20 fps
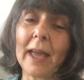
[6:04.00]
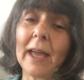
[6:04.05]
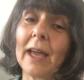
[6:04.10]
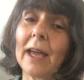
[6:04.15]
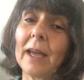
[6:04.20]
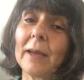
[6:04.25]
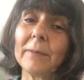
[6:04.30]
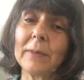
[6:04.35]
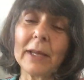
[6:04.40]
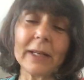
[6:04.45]

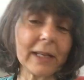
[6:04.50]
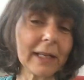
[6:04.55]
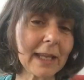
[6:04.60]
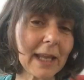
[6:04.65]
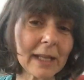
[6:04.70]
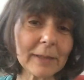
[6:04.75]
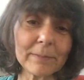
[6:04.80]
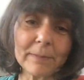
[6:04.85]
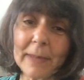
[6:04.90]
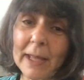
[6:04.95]
Um, and
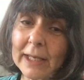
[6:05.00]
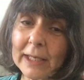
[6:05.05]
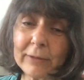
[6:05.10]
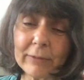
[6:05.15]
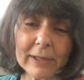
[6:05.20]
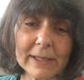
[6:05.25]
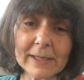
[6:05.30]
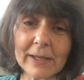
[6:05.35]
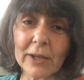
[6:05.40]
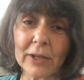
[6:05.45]
again, many
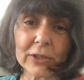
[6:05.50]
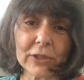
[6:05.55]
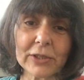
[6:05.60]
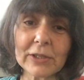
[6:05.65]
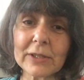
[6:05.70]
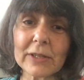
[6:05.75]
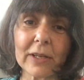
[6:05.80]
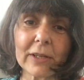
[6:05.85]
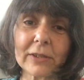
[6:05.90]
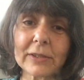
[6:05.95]

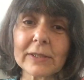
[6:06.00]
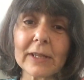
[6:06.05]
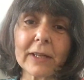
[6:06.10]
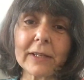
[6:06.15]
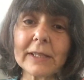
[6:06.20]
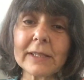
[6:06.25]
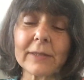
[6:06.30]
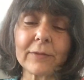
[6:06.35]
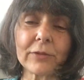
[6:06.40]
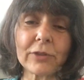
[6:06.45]
research
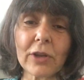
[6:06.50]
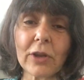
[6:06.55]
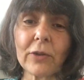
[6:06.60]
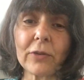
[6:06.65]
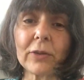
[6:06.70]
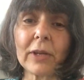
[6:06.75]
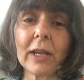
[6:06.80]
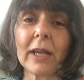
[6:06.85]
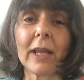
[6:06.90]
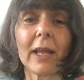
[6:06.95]
studies have
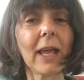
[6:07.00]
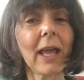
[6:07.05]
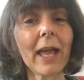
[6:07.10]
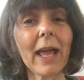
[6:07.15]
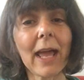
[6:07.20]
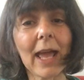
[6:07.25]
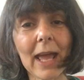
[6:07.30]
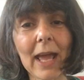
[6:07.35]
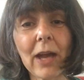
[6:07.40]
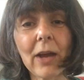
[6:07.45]
shown
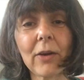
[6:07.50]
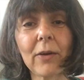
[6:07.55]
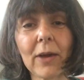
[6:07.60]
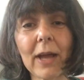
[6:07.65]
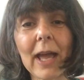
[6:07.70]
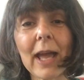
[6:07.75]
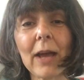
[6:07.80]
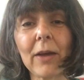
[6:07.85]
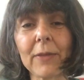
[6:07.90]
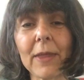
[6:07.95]
how,
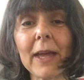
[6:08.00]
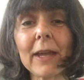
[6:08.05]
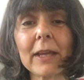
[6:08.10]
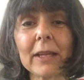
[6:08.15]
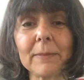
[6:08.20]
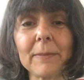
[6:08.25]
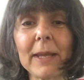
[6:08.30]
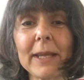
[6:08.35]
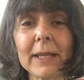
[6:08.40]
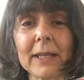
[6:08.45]
how that
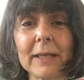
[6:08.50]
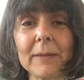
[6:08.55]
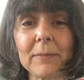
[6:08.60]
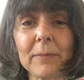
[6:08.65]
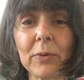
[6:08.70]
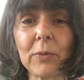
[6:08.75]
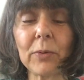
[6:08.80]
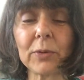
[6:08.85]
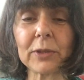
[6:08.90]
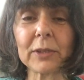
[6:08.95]
can make an
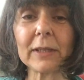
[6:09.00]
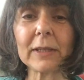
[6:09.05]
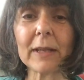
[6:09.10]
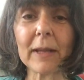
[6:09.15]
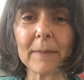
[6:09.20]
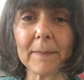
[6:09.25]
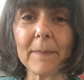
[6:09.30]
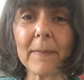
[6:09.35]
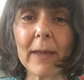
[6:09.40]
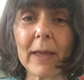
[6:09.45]
important
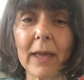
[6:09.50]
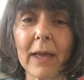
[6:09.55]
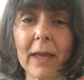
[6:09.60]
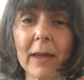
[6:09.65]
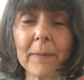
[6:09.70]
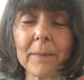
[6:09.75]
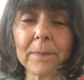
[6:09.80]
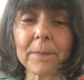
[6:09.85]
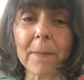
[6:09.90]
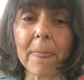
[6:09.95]

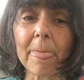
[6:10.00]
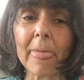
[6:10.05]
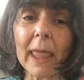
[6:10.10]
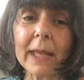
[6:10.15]
um,